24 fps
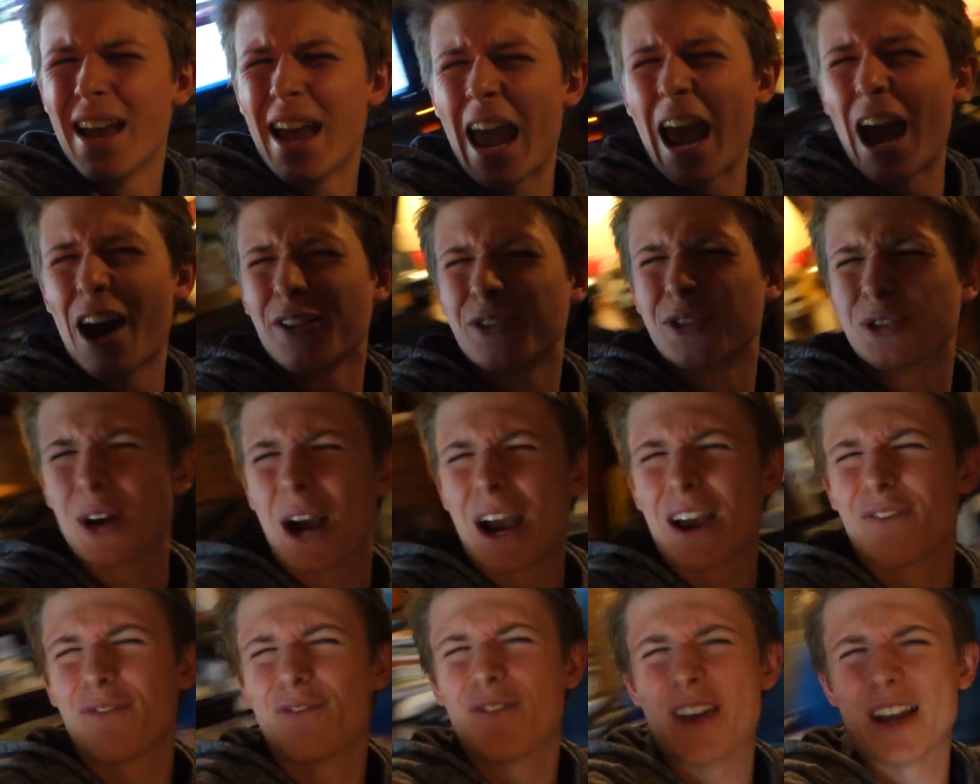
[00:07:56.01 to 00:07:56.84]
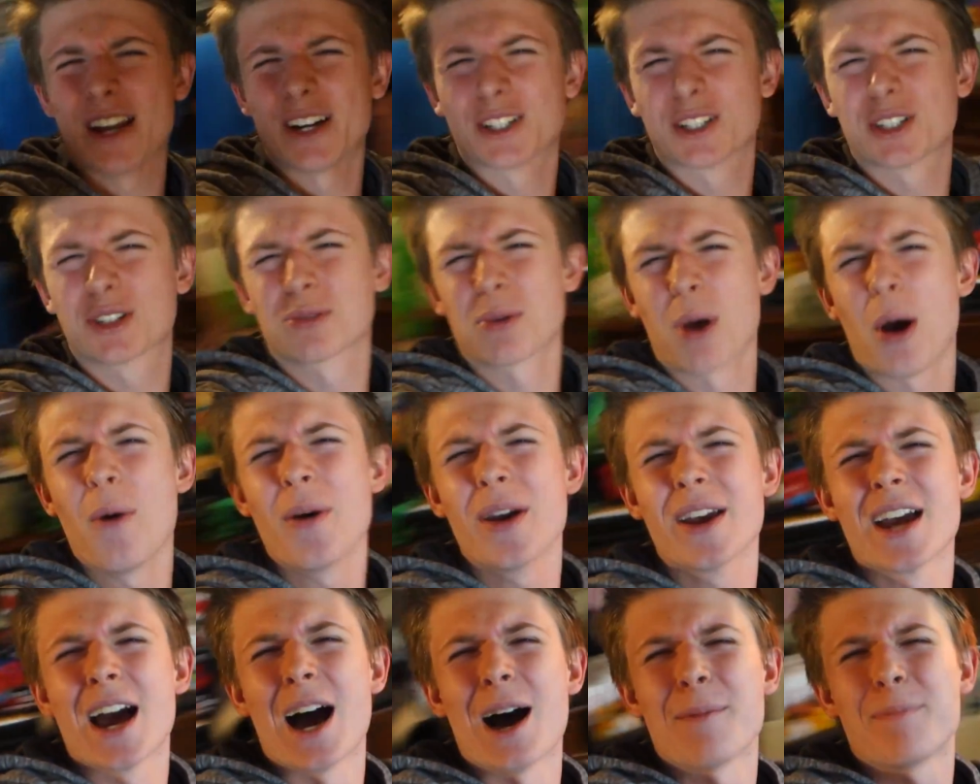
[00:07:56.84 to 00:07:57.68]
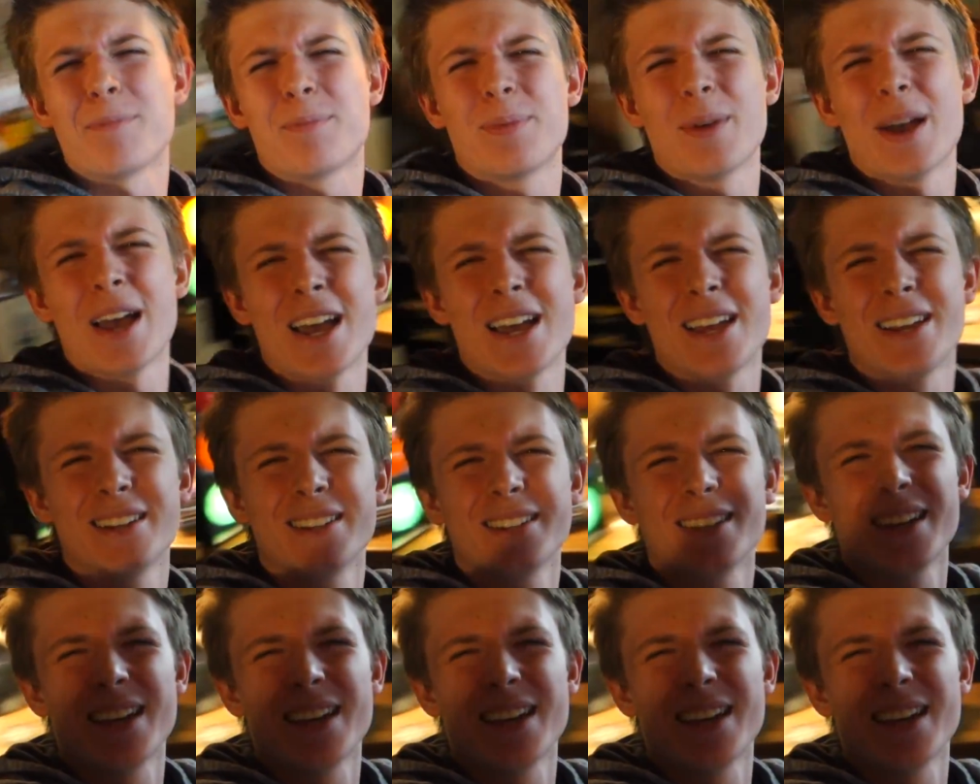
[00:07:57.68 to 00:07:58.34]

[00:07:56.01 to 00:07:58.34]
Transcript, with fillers: After I finish throwing up. And, uh,